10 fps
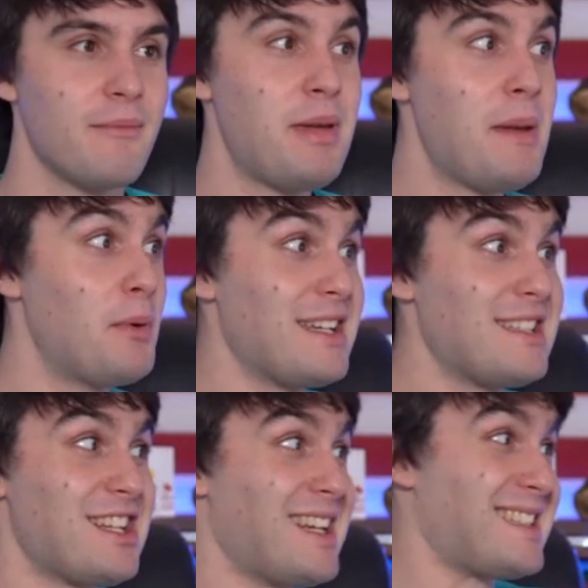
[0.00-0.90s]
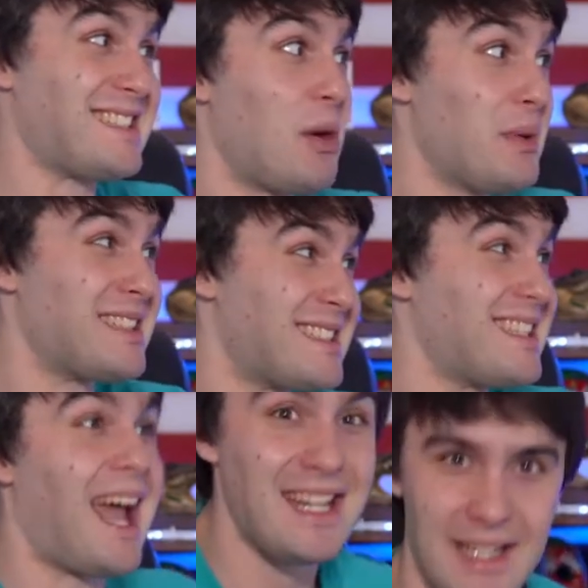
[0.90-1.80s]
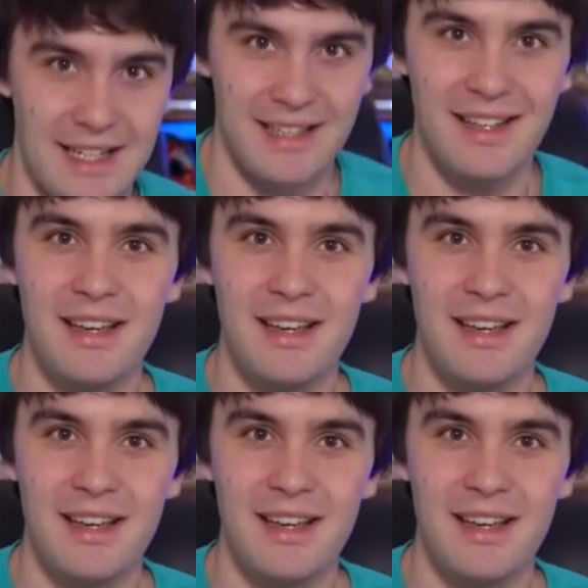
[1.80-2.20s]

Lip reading: people get so excited.